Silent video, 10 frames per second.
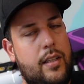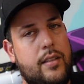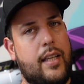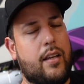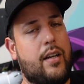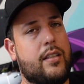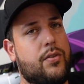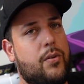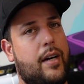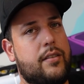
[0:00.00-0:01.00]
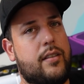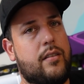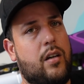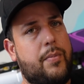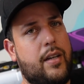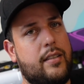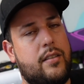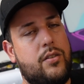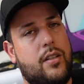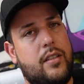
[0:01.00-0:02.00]
Thank you guys for watching. I hope you guys
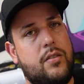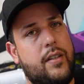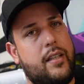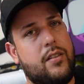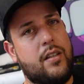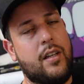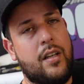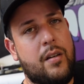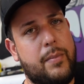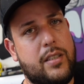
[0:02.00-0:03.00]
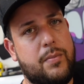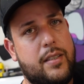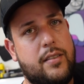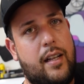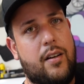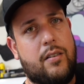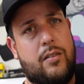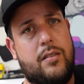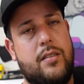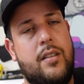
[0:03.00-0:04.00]
enjoyed this video. Please smash that
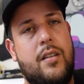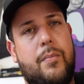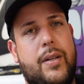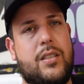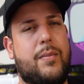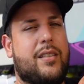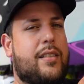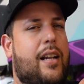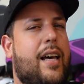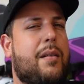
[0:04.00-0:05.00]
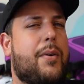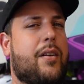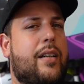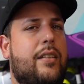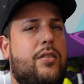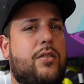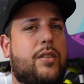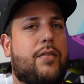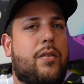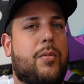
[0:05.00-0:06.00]
like button and
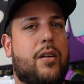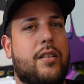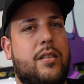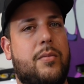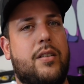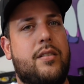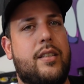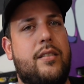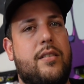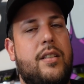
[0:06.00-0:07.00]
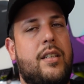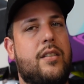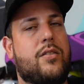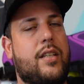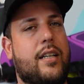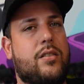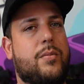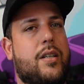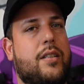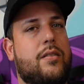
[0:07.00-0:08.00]
subscribe for more awesome content. See you guys
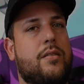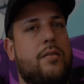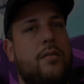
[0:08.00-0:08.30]
tomorrow.